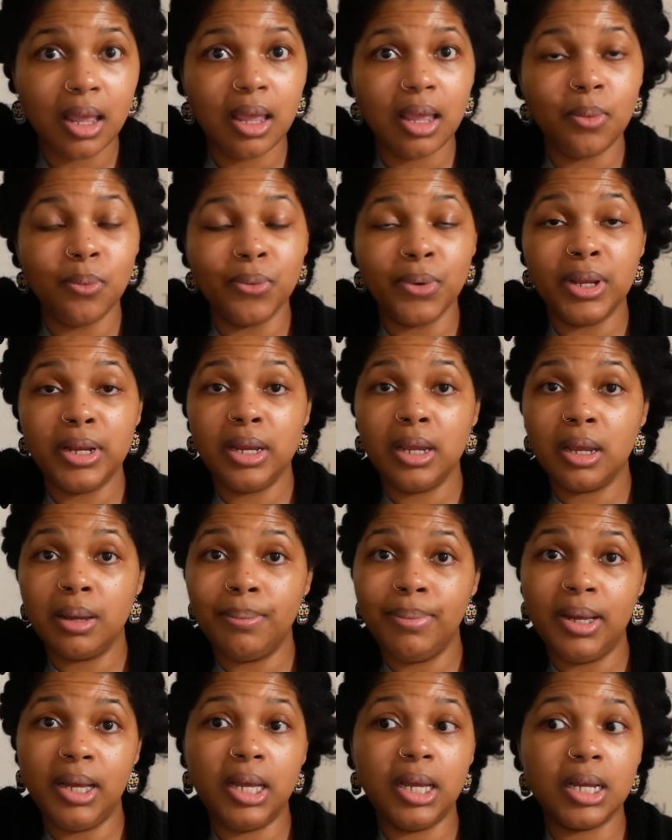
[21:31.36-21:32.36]
reading a
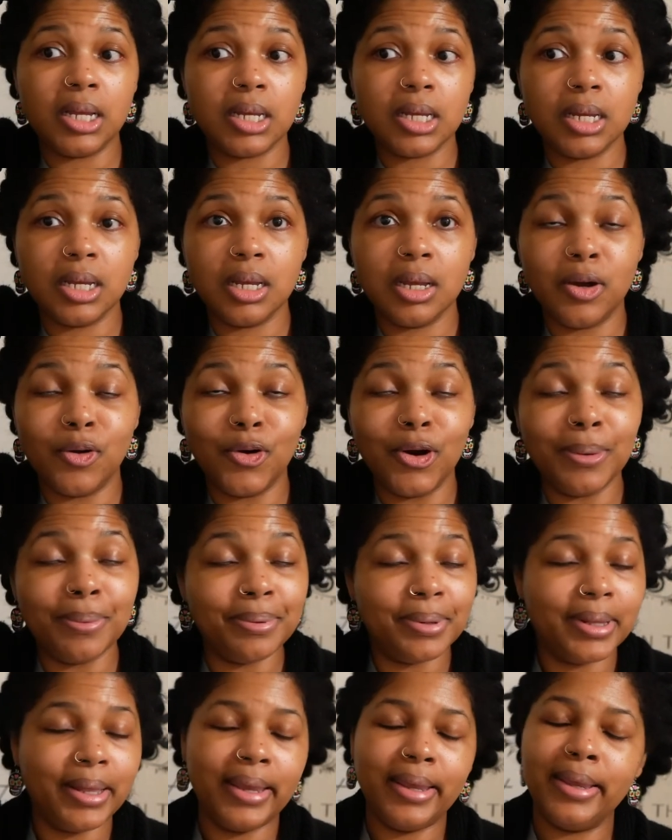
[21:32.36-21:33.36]
book or
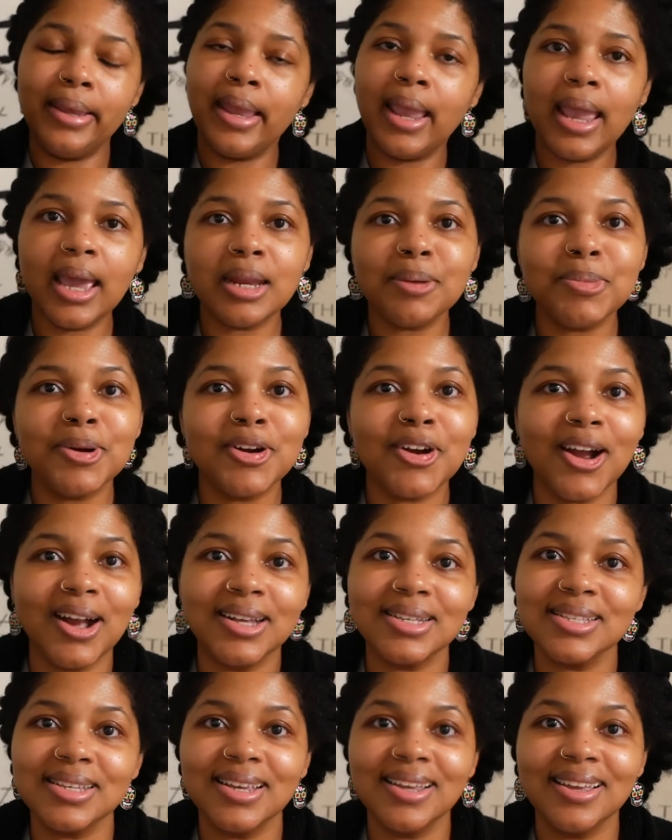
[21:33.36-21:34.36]
playing Animal
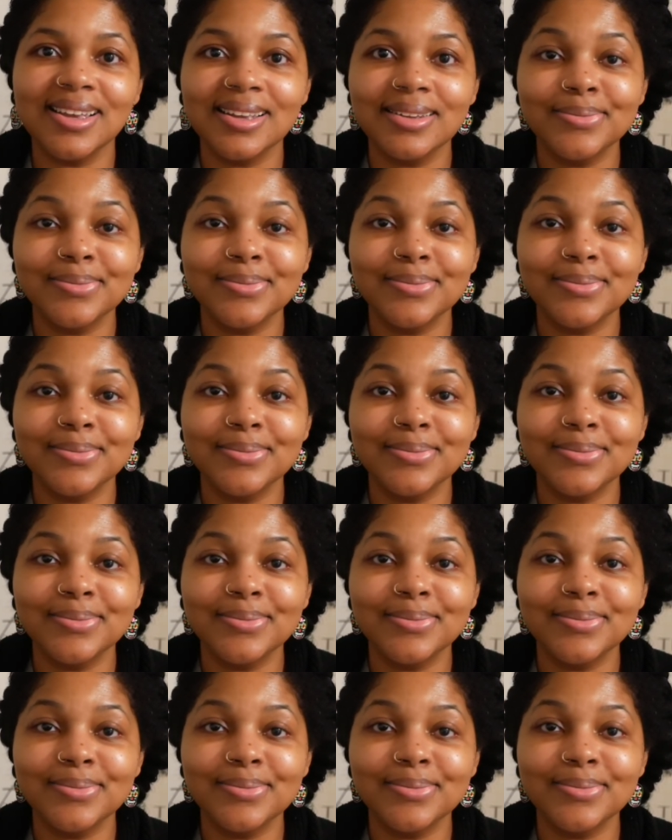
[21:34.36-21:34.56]
Crossing,